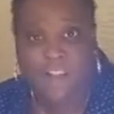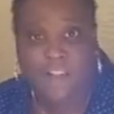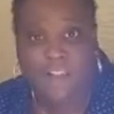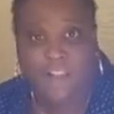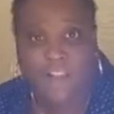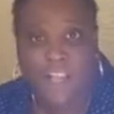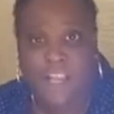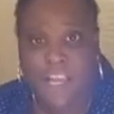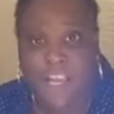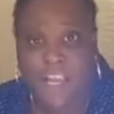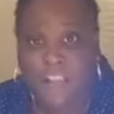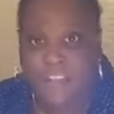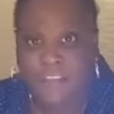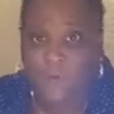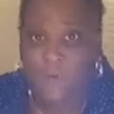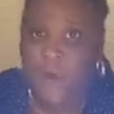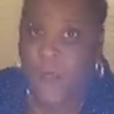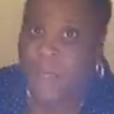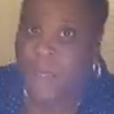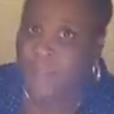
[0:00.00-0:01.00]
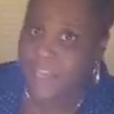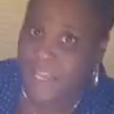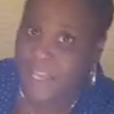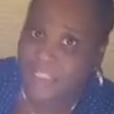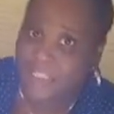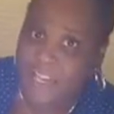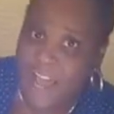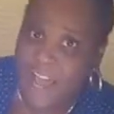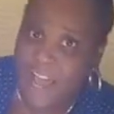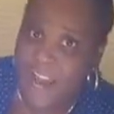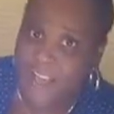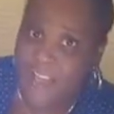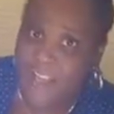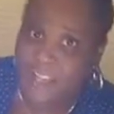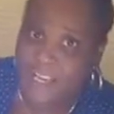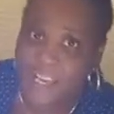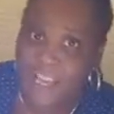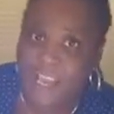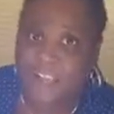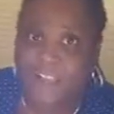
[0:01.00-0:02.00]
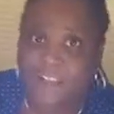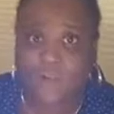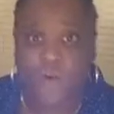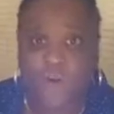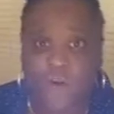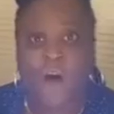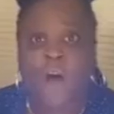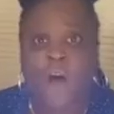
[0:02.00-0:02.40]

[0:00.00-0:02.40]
is on the list, or why that's not on the list,